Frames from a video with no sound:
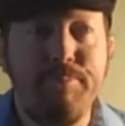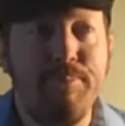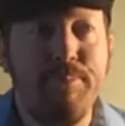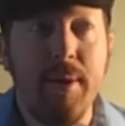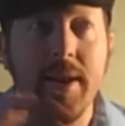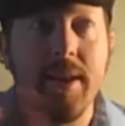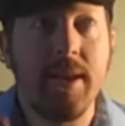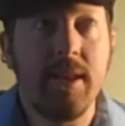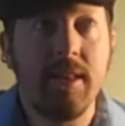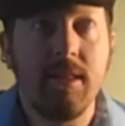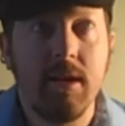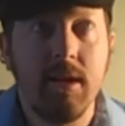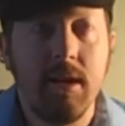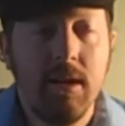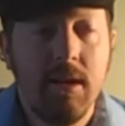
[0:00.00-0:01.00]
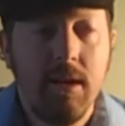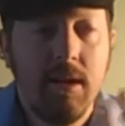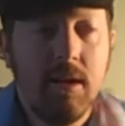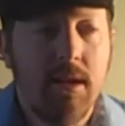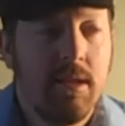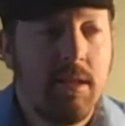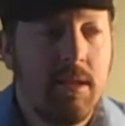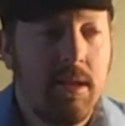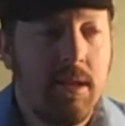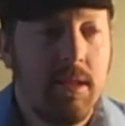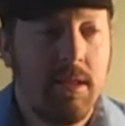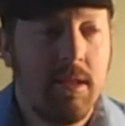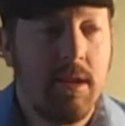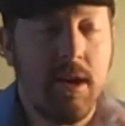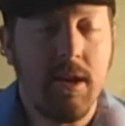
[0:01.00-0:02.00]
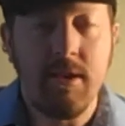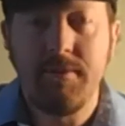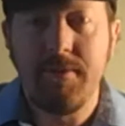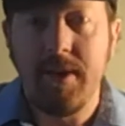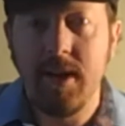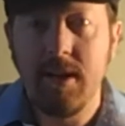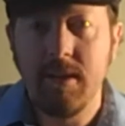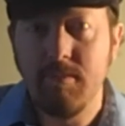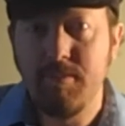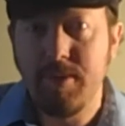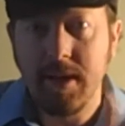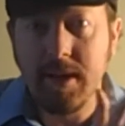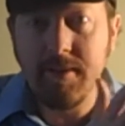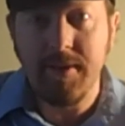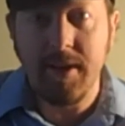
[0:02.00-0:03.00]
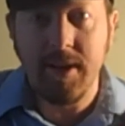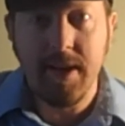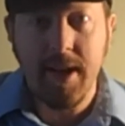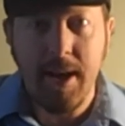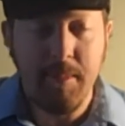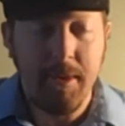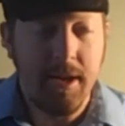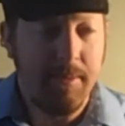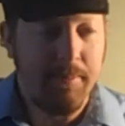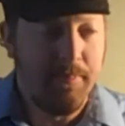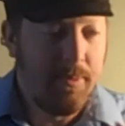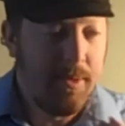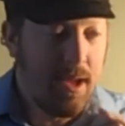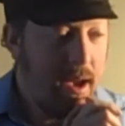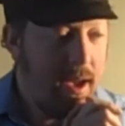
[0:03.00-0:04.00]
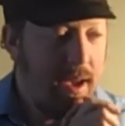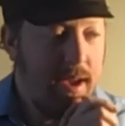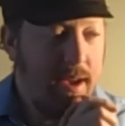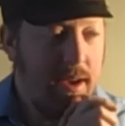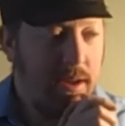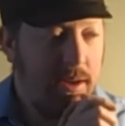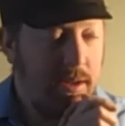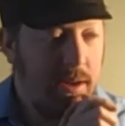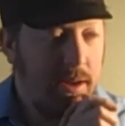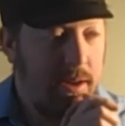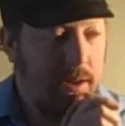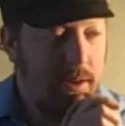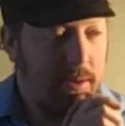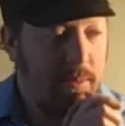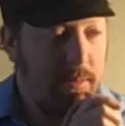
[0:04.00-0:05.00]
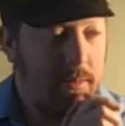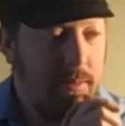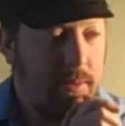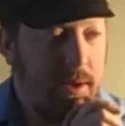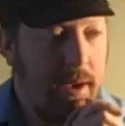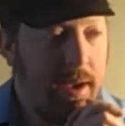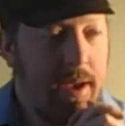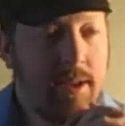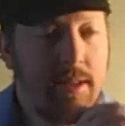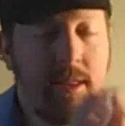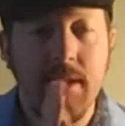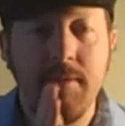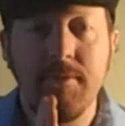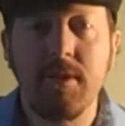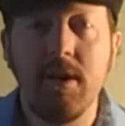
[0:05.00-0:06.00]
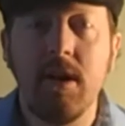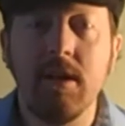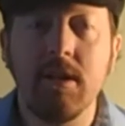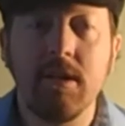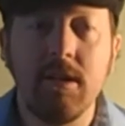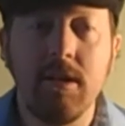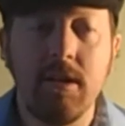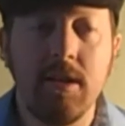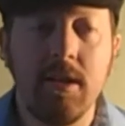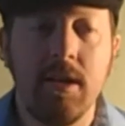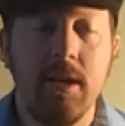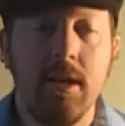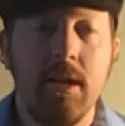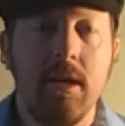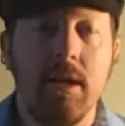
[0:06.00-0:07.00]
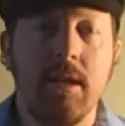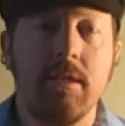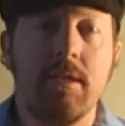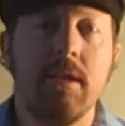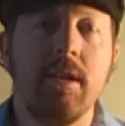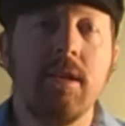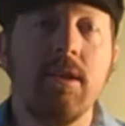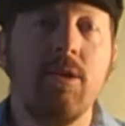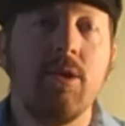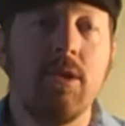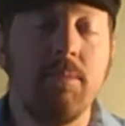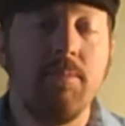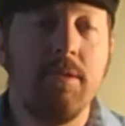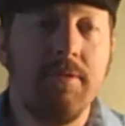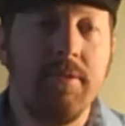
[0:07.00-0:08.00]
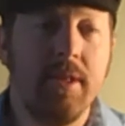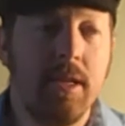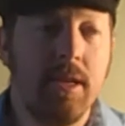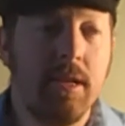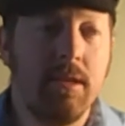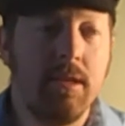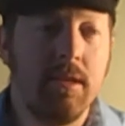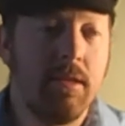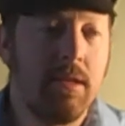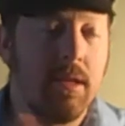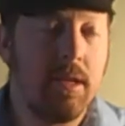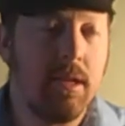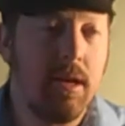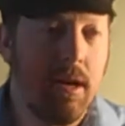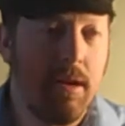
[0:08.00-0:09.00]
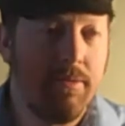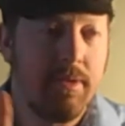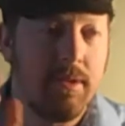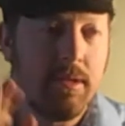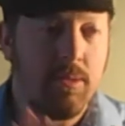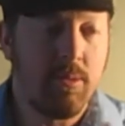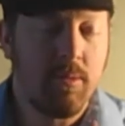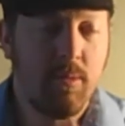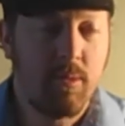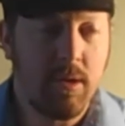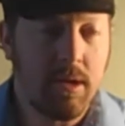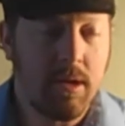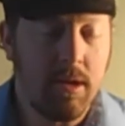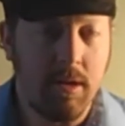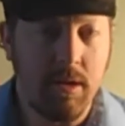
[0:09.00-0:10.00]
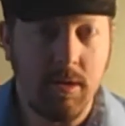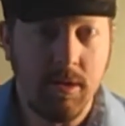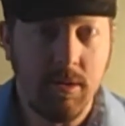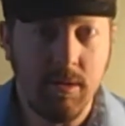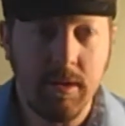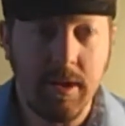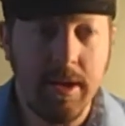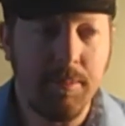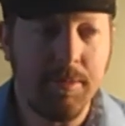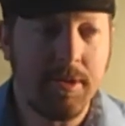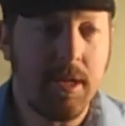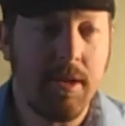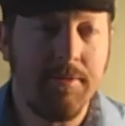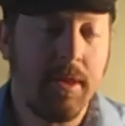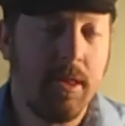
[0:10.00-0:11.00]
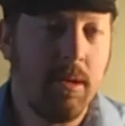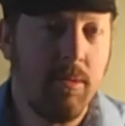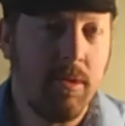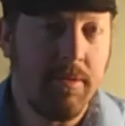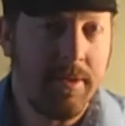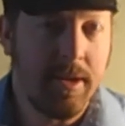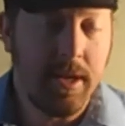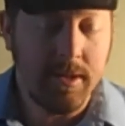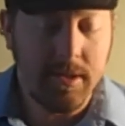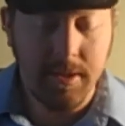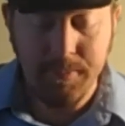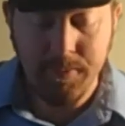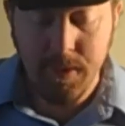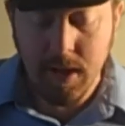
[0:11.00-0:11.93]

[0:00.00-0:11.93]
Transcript: Betty, the other pretty file cabinet, and they've conquered the horrible villain, the office worker, who keeps stuffing them with files.